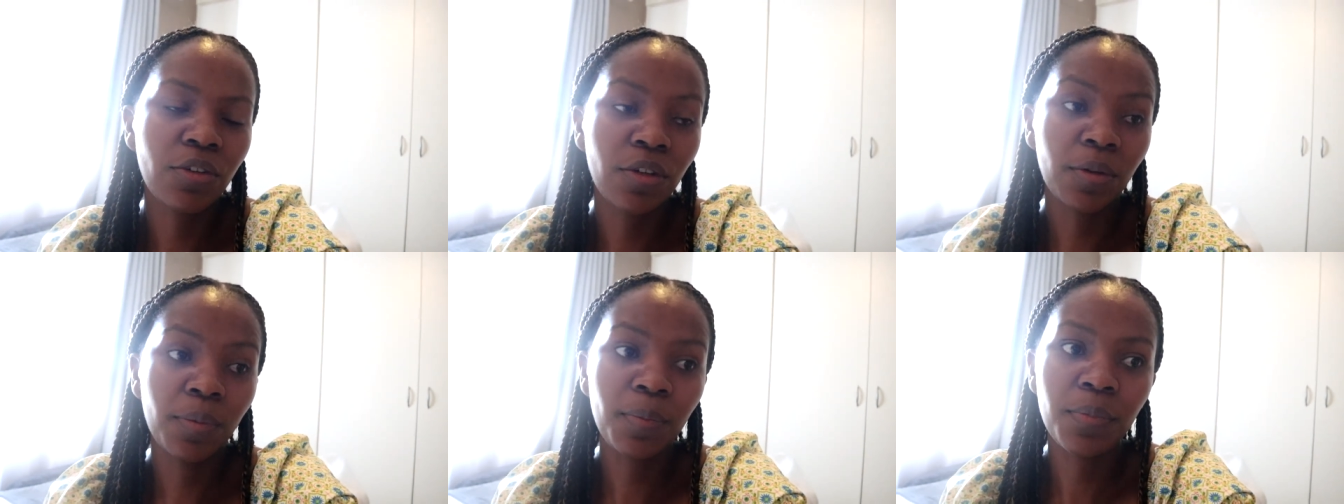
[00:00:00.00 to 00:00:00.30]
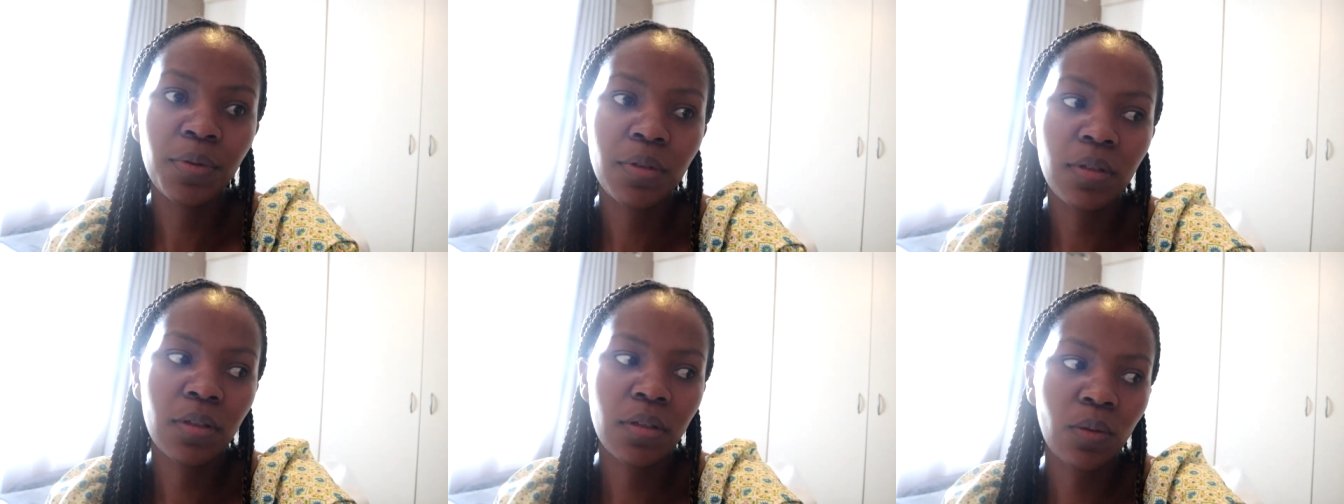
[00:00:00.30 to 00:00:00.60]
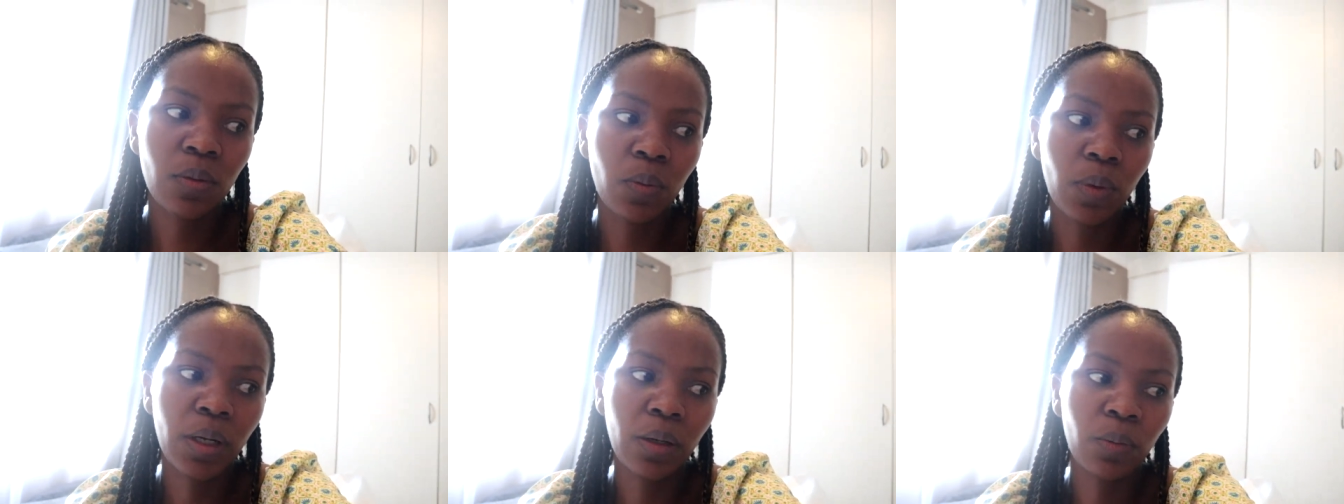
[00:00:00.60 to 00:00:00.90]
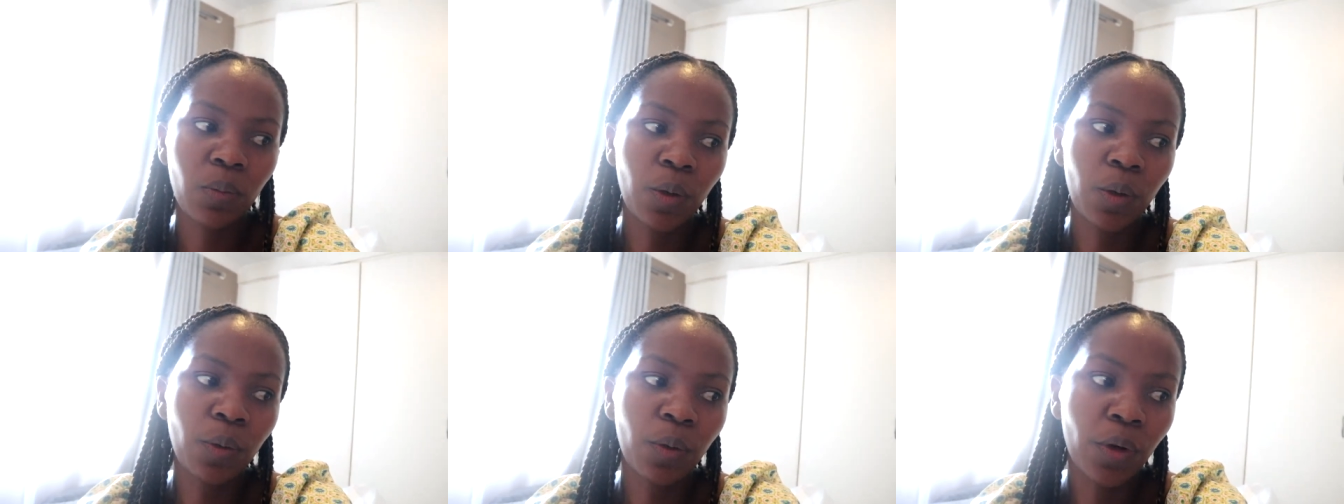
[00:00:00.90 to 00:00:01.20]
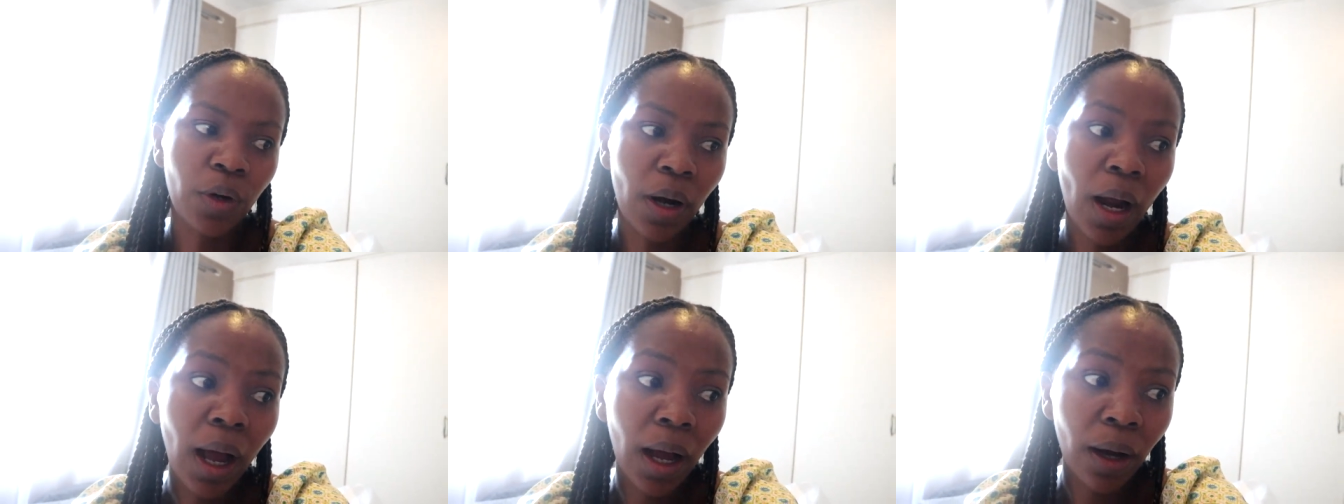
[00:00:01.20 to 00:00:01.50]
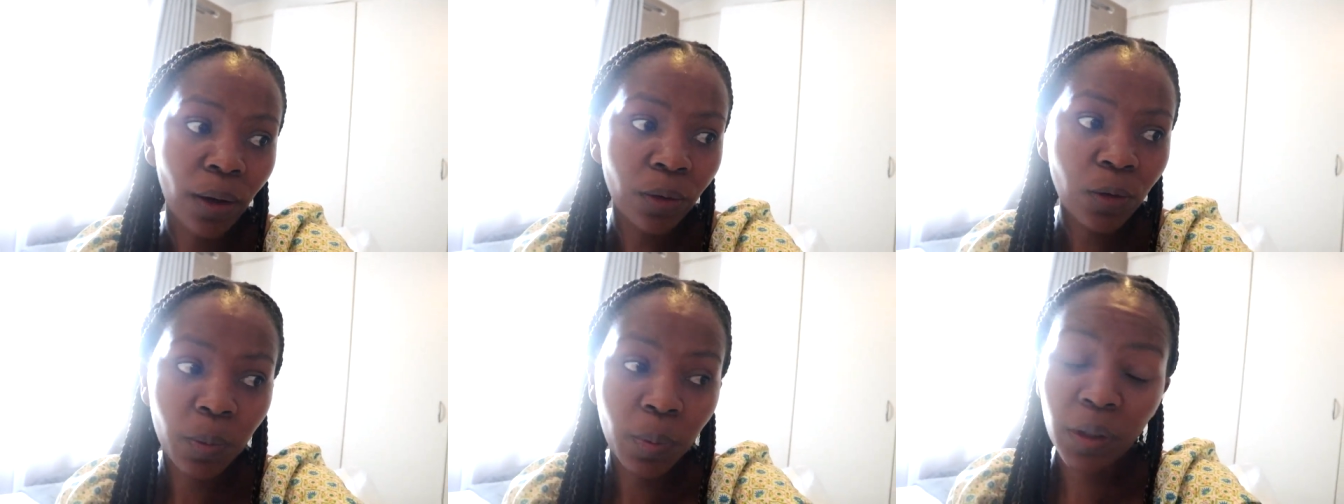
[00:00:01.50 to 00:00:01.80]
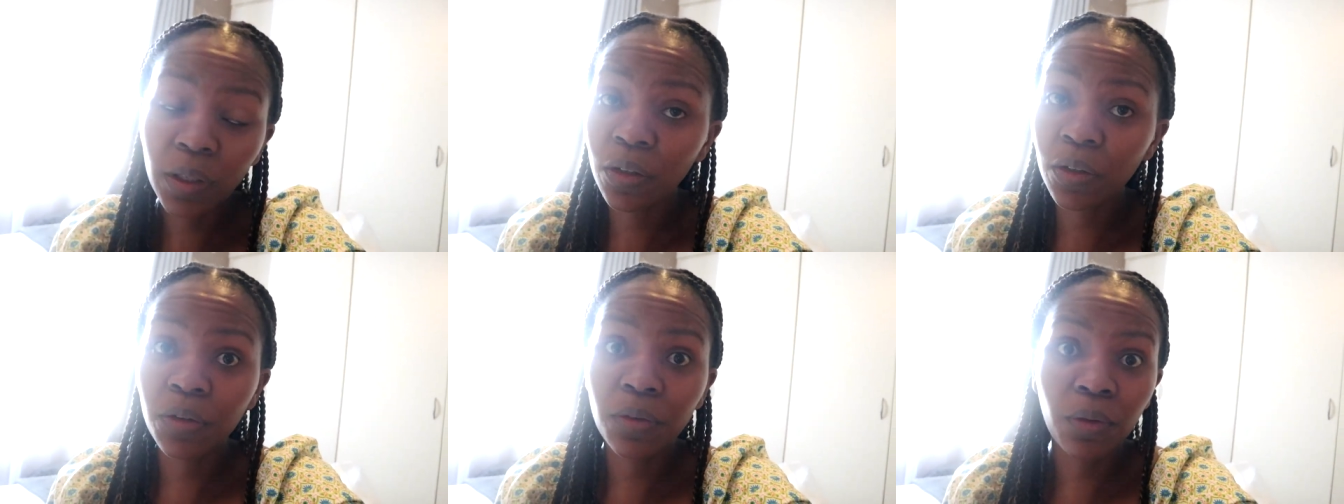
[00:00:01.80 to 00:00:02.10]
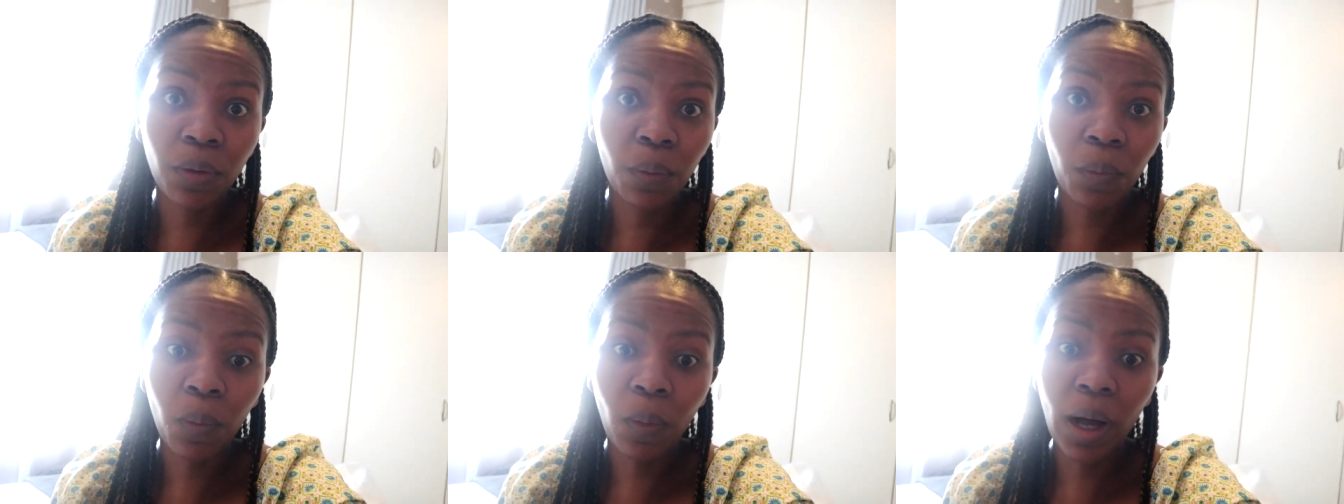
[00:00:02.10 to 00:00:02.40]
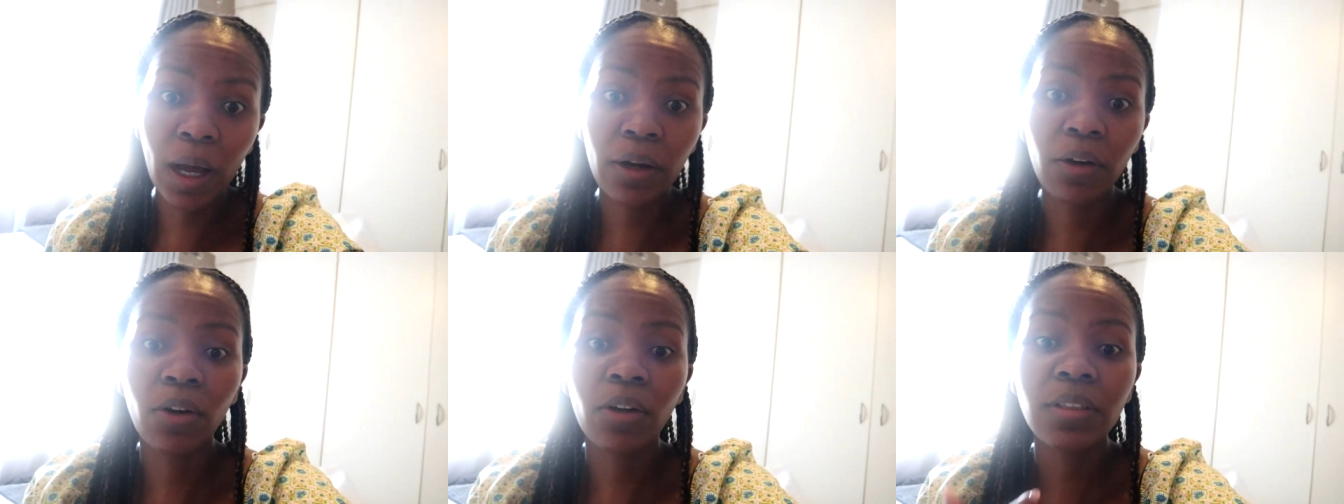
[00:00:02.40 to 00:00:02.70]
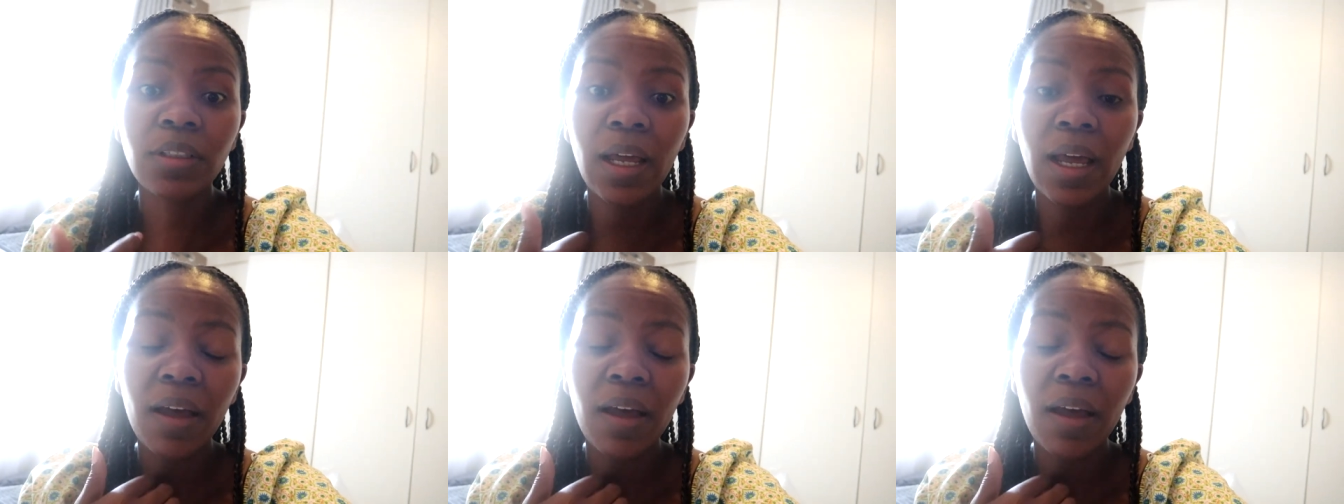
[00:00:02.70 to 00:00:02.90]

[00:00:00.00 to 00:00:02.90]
drips when we were out, because why not?